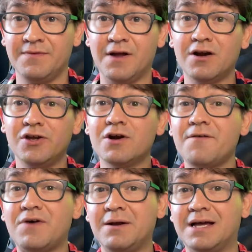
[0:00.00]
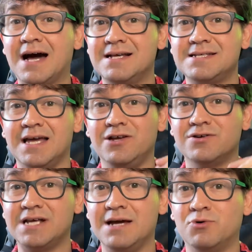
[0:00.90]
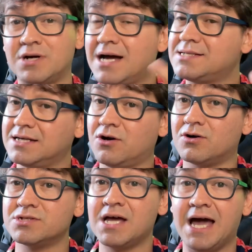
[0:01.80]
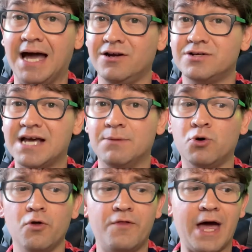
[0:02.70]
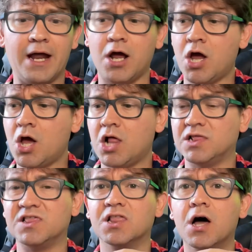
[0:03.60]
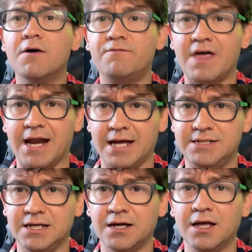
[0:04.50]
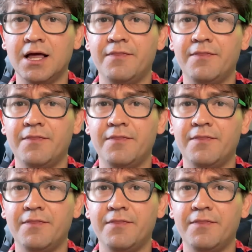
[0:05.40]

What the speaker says: You're going to find guys at your table, guys and girls at your table that love that idea.